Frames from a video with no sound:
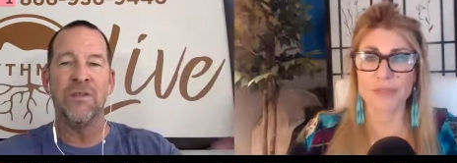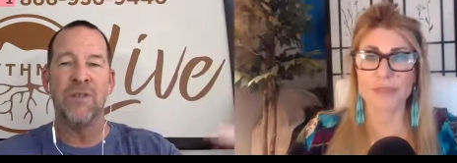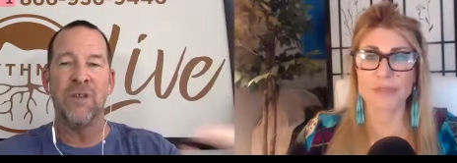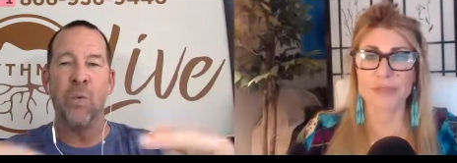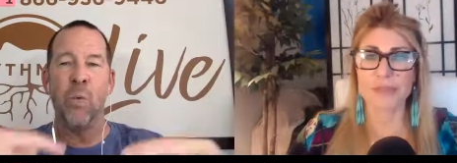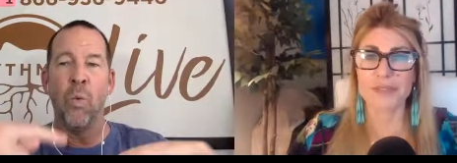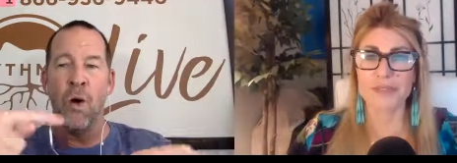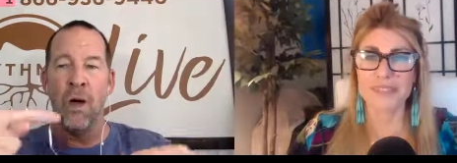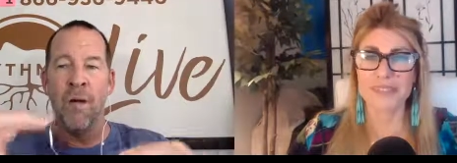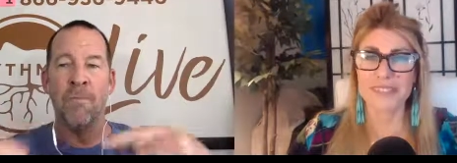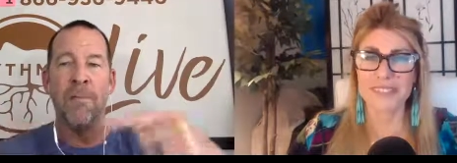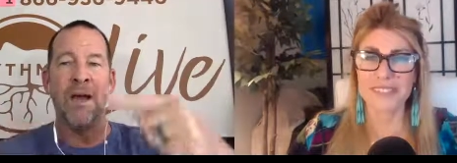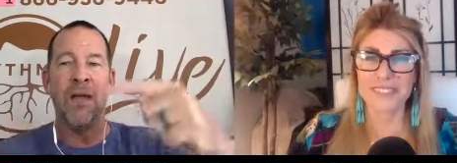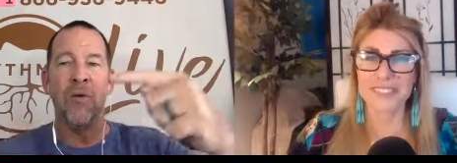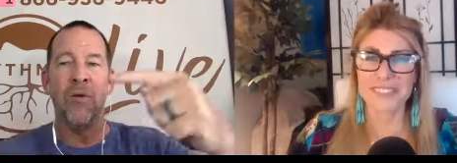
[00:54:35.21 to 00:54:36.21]
Speaker 1: And one
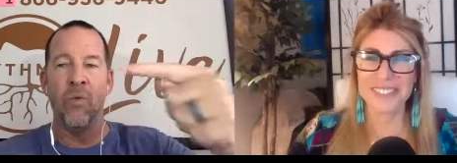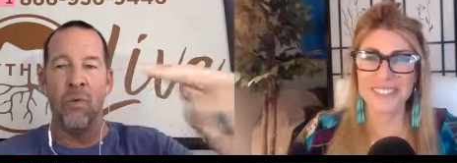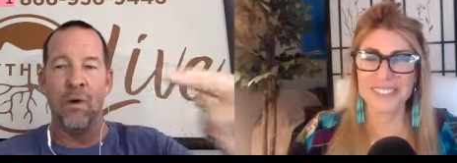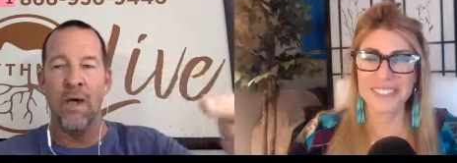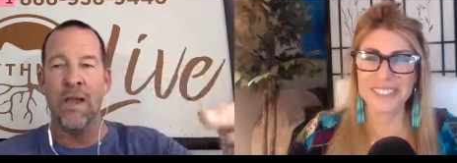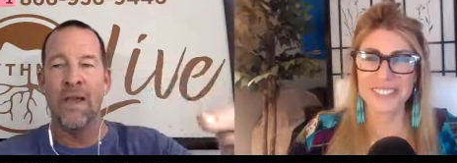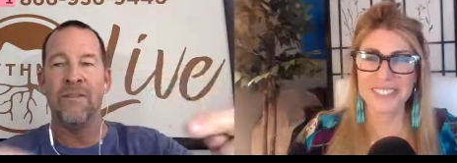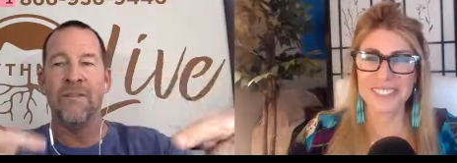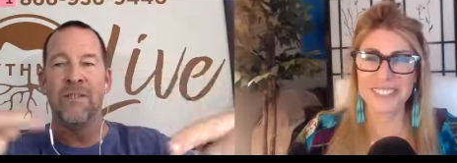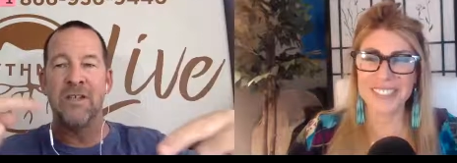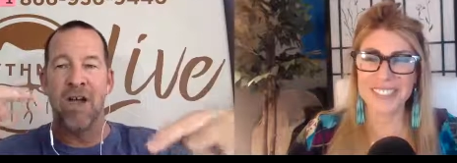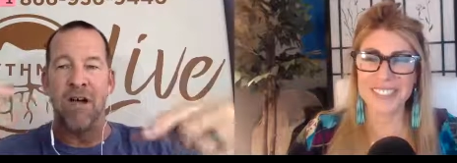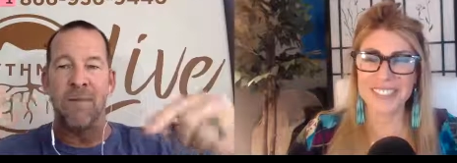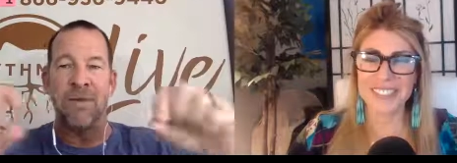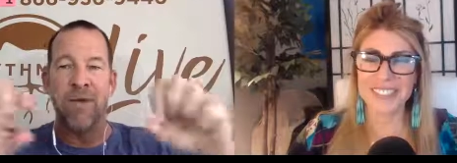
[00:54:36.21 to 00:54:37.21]
by one, the
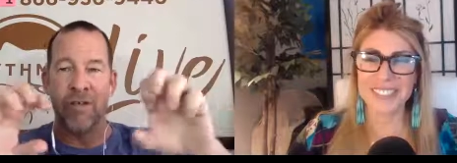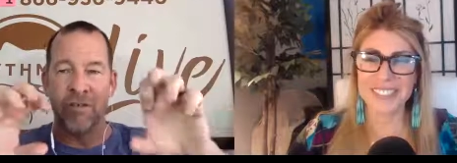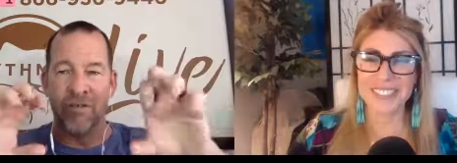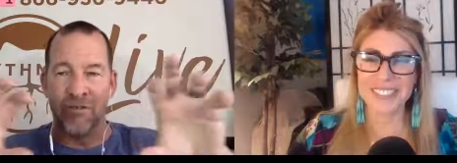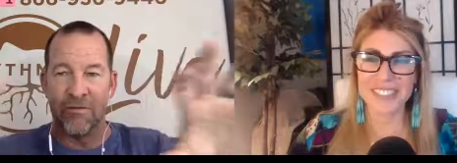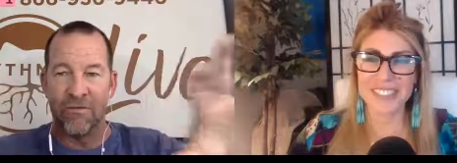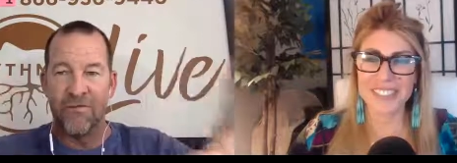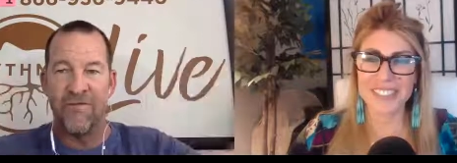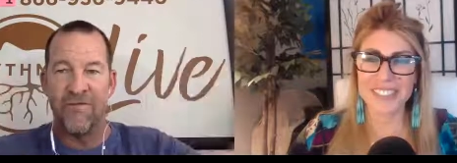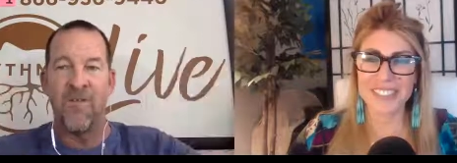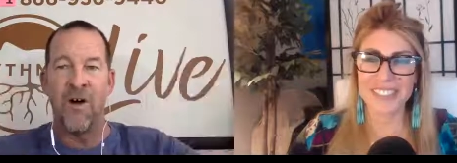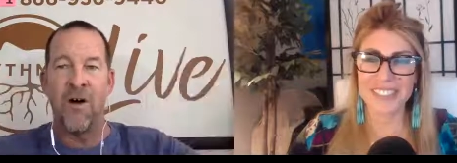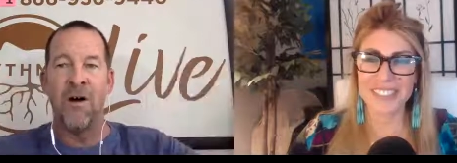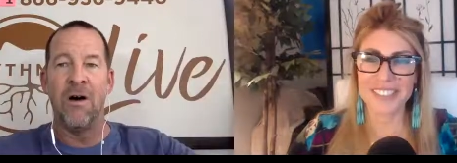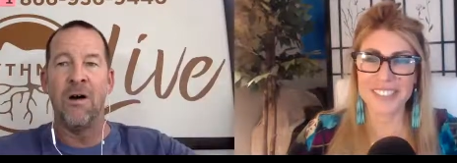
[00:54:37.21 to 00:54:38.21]
dominoes
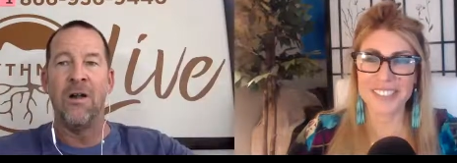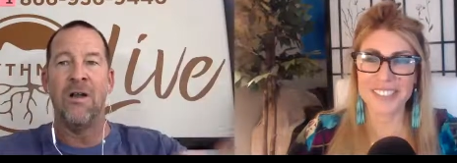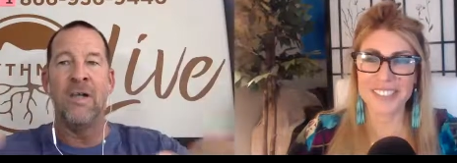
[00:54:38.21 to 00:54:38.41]
fall,